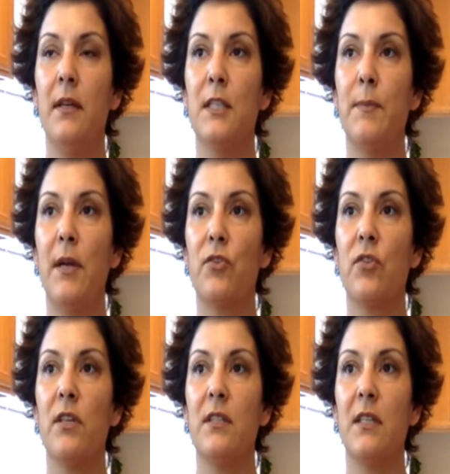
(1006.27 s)

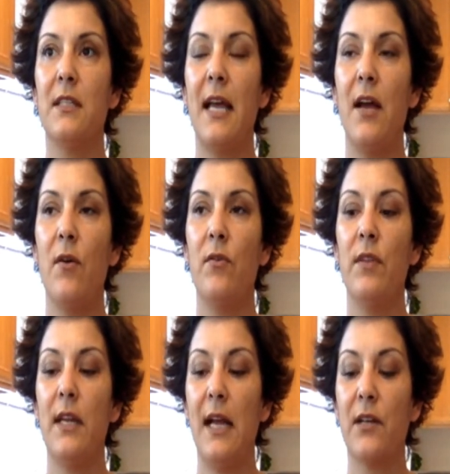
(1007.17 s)
specialists in town
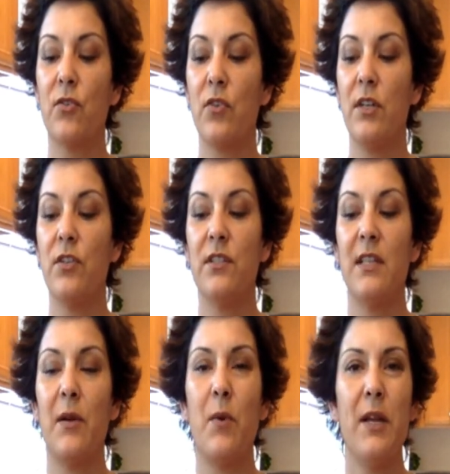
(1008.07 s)
that actually just
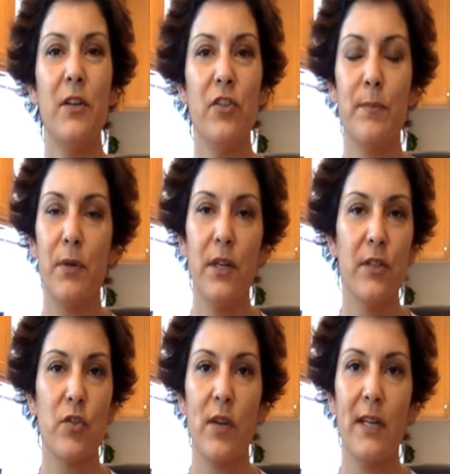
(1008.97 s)
say, why don't you just put it
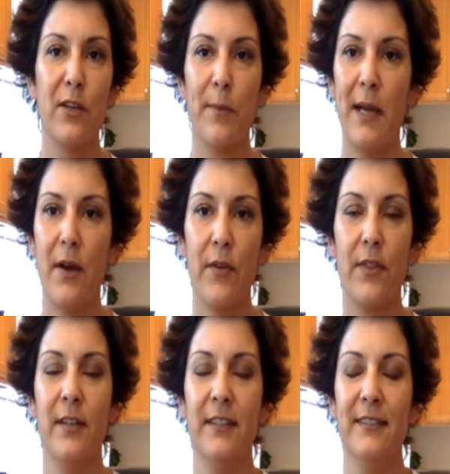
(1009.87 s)
straight in your
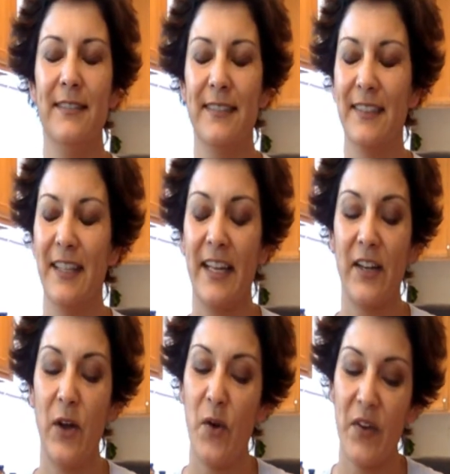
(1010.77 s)
mouth?
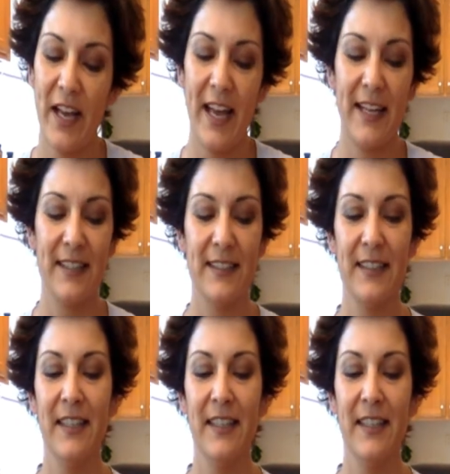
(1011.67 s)
Like, okay.